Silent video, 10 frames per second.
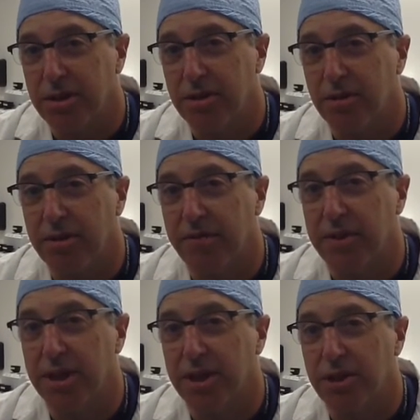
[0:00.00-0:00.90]
including
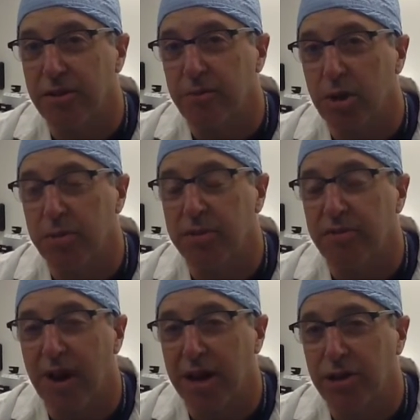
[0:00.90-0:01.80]
fixation of multiple
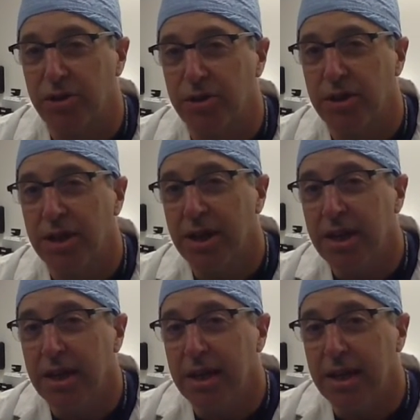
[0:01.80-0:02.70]
fractures
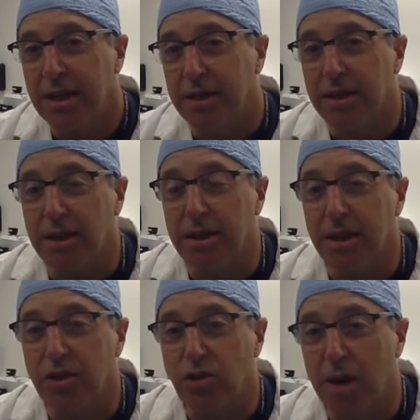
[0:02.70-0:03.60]
in the
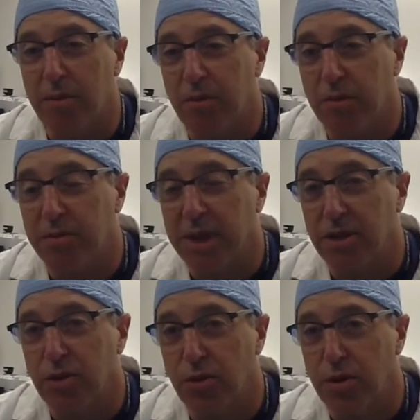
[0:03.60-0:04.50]
uh, trauma room
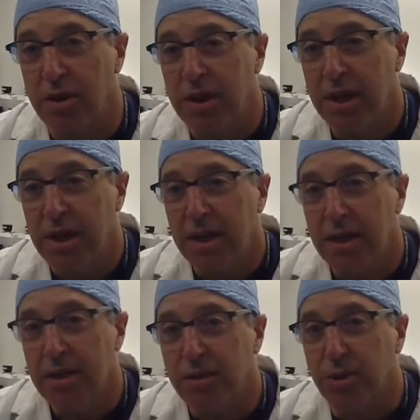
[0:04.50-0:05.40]
next door.
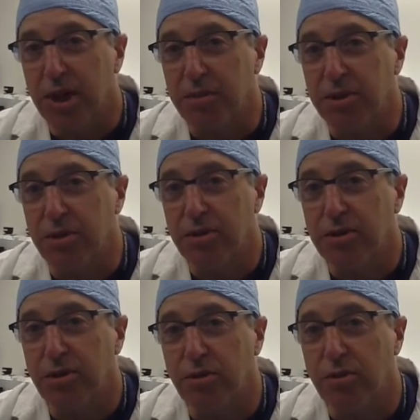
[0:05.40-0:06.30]
This will help
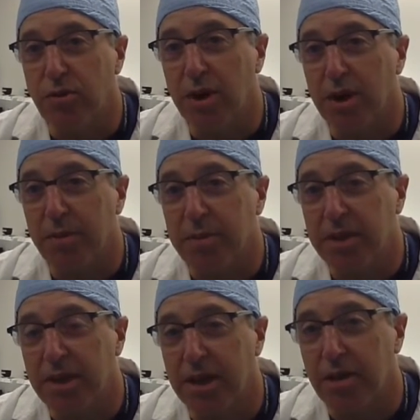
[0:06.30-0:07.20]
students who uh, may be
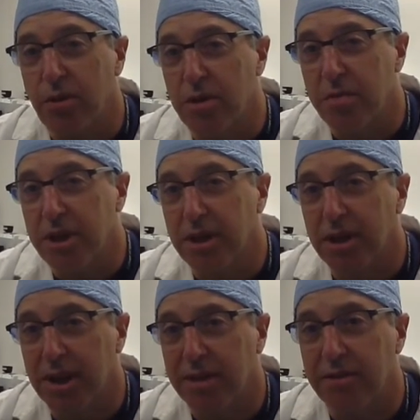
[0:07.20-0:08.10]
taking orthopedic
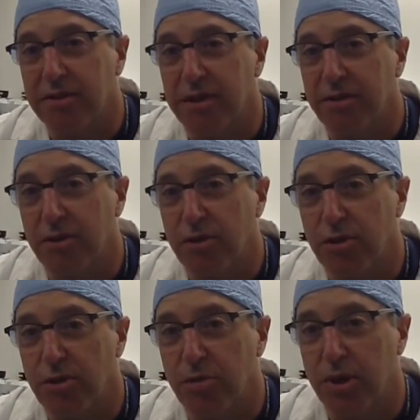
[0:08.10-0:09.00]
electives in the
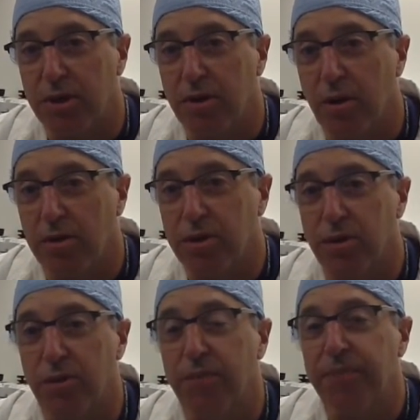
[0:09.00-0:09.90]
future, but
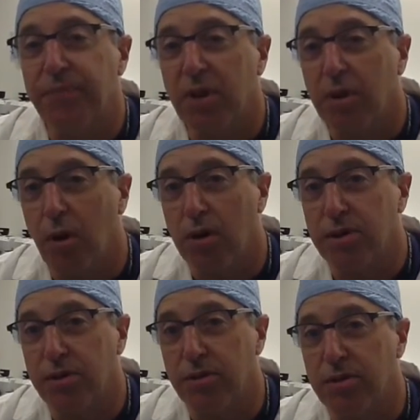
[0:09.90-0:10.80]
also all
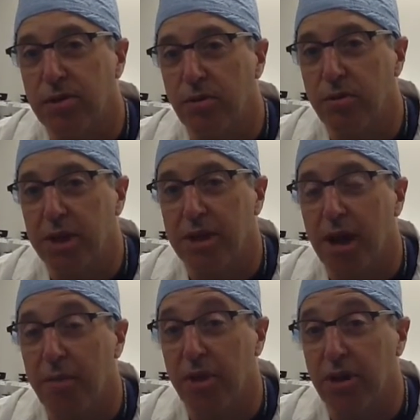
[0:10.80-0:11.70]
students who will be in the
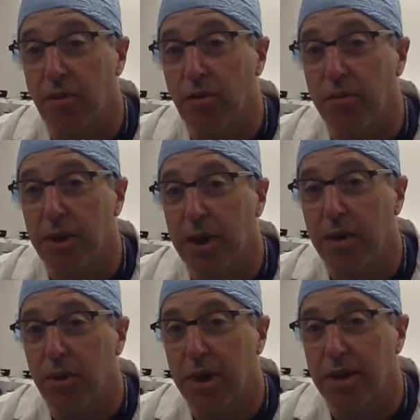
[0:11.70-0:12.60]
operating room uh,
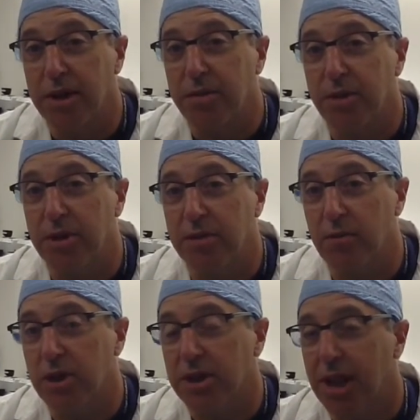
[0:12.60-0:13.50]
will get an experience of
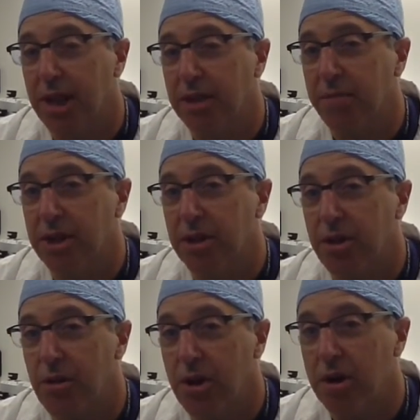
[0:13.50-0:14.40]
what it's like to be in the
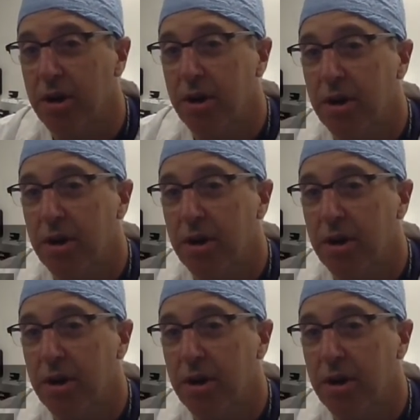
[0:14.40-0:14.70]
OR.